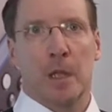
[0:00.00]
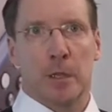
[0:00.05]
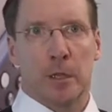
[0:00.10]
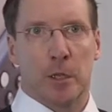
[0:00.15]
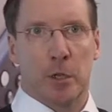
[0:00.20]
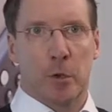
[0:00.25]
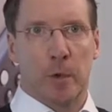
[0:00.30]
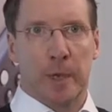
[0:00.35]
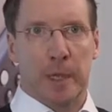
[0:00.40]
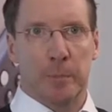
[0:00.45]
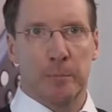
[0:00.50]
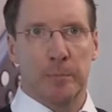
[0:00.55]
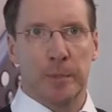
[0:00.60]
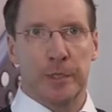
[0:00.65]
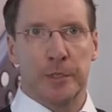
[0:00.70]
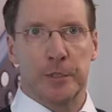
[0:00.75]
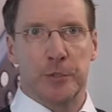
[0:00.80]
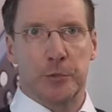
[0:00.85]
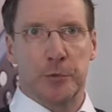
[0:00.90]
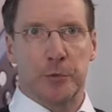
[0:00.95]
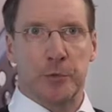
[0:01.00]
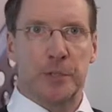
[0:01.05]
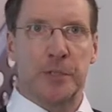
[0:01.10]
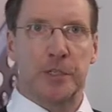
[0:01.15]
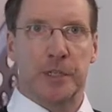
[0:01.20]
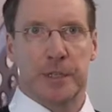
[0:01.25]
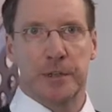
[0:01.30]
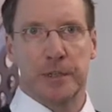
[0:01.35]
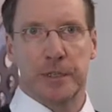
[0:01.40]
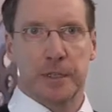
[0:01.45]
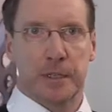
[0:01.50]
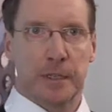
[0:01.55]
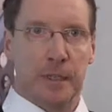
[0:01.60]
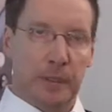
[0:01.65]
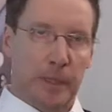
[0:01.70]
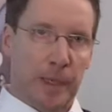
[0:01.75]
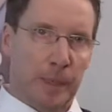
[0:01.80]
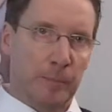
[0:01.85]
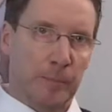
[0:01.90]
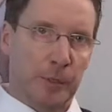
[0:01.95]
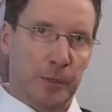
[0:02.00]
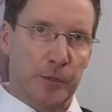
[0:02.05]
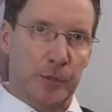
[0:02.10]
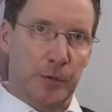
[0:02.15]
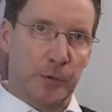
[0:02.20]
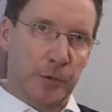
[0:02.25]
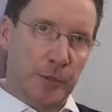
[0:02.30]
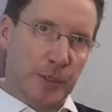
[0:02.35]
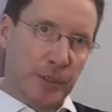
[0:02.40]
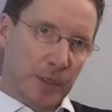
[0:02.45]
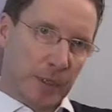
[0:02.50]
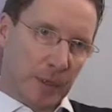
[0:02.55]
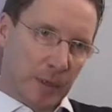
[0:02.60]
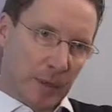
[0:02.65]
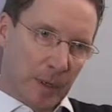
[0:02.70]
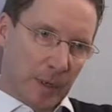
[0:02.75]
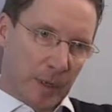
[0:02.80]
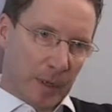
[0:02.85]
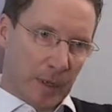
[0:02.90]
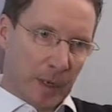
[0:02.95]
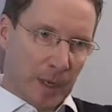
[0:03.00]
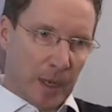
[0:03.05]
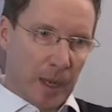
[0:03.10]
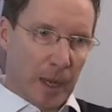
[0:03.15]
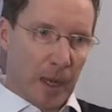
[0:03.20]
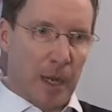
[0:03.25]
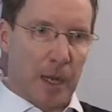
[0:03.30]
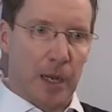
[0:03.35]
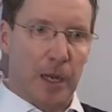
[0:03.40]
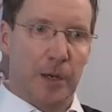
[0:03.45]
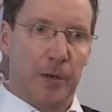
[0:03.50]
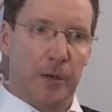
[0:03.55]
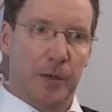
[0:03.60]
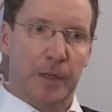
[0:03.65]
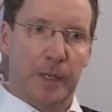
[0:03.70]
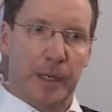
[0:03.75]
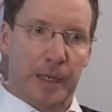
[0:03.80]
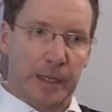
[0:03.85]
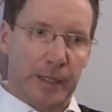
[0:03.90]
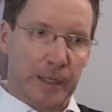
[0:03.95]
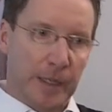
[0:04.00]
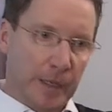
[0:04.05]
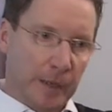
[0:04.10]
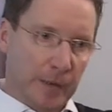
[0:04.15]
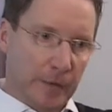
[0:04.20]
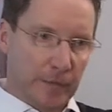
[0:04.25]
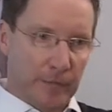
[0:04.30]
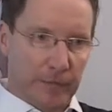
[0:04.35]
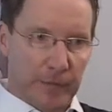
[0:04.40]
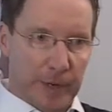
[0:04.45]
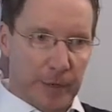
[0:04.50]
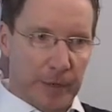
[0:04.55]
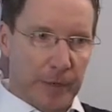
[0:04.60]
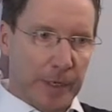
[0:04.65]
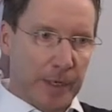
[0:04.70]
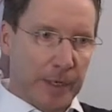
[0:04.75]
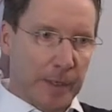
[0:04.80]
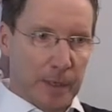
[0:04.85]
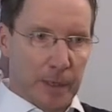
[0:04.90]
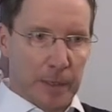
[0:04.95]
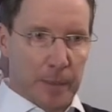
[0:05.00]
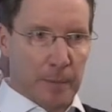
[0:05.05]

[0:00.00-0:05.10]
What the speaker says: low amplitudes, and the amplitudes are in a very